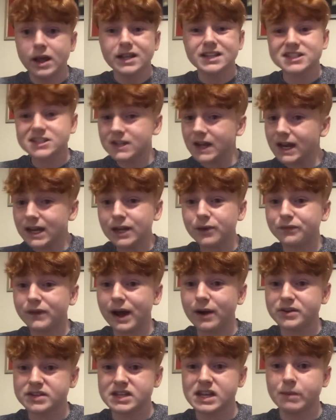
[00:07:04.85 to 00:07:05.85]
Silly
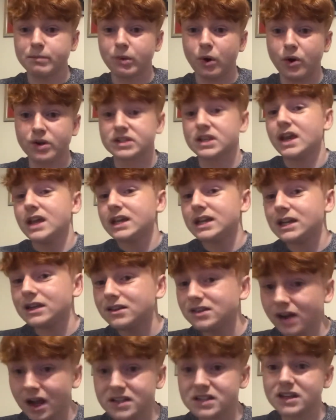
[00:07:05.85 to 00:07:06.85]
fouls in the box. He
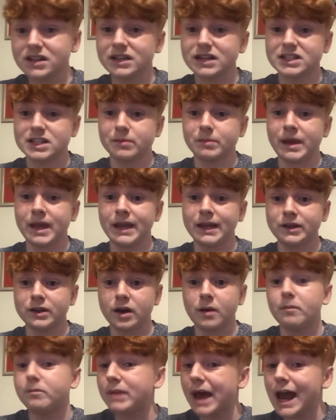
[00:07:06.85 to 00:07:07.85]
doesn't need to make
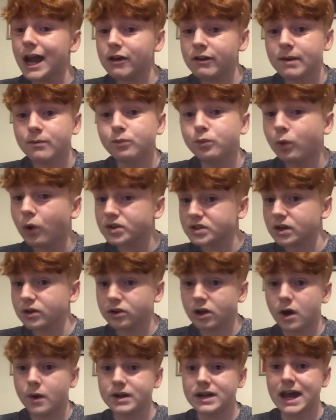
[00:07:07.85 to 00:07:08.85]
them. Bellerin wasn't
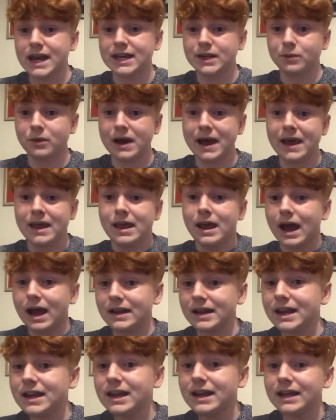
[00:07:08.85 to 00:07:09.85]
going anywhere,
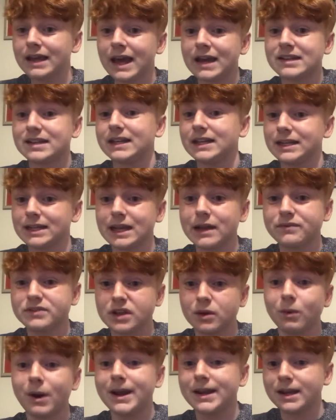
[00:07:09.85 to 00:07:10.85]
and in the end, he gives
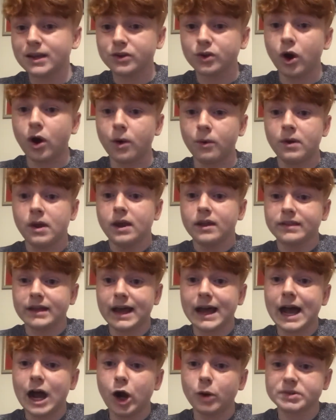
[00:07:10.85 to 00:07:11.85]
away the goal
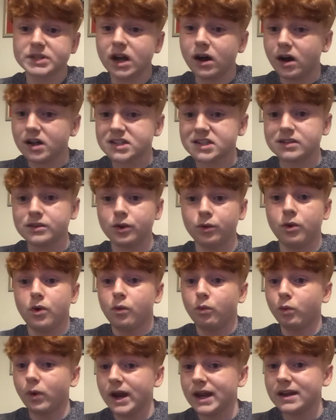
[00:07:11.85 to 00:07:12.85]
that helps Arsenal
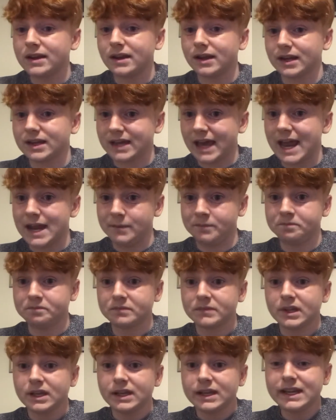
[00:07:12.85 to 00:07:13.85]
win the game.
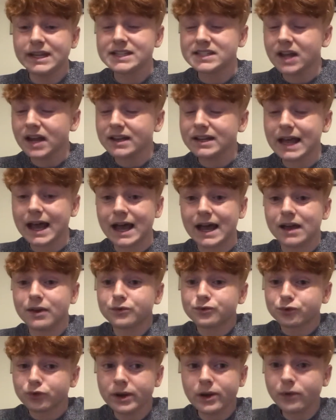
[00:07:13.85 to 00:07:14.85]
He's done that
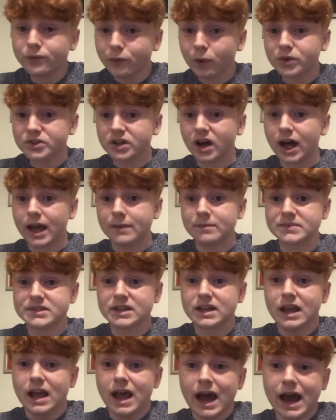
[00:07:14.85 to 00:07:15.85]
3 or 4 times,
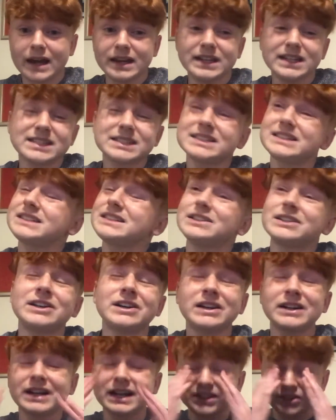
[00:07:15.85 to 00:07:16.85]
and
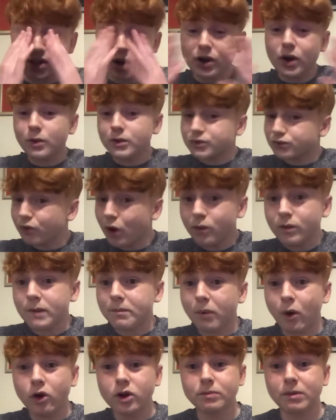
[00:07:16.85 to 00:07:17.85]
I don't know what's wrong with
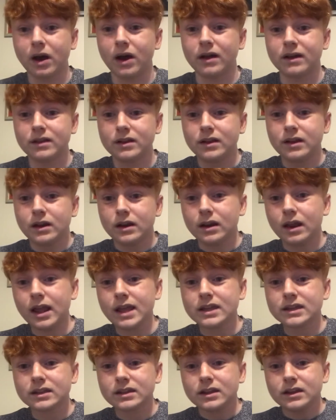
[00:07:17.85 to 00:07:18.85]
Pogba.
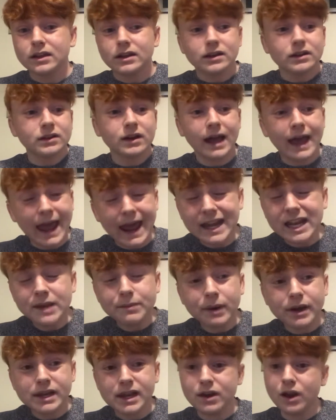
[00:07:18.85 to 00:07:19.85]
Like,
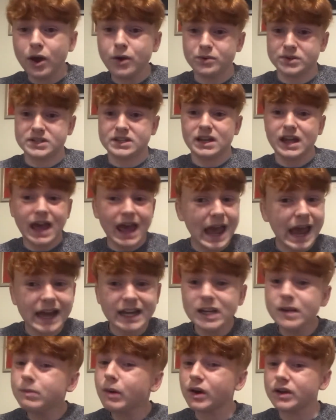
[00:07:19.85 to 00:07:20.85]
anybody knows.
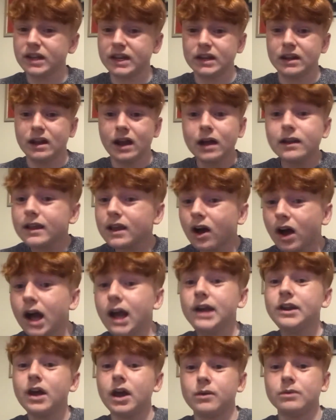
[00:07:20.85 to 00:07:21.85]
Anybody, I think
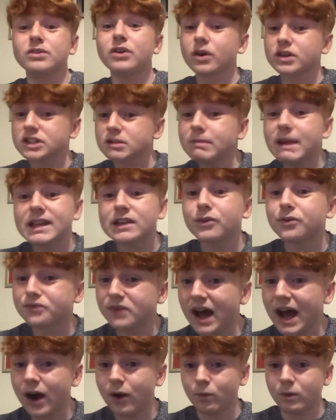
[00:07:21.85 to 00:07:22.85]
I know, not to make a
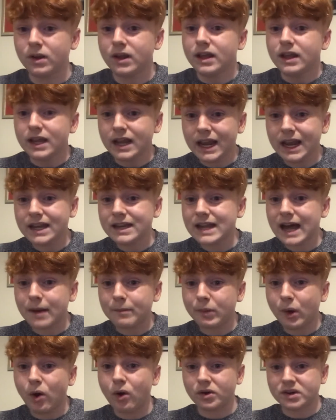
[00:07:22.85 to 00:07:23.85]
foul in
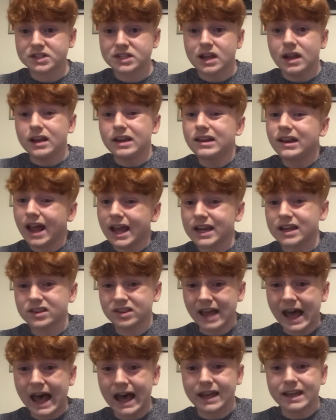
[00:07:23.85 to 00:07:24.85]
that box like
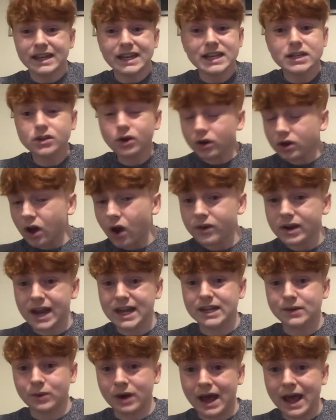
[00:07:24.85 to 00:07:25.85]
that. He's not going
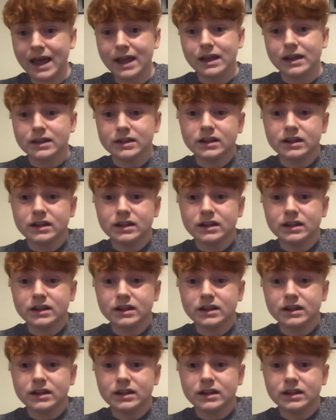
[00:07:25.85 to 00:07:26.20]
anywhere.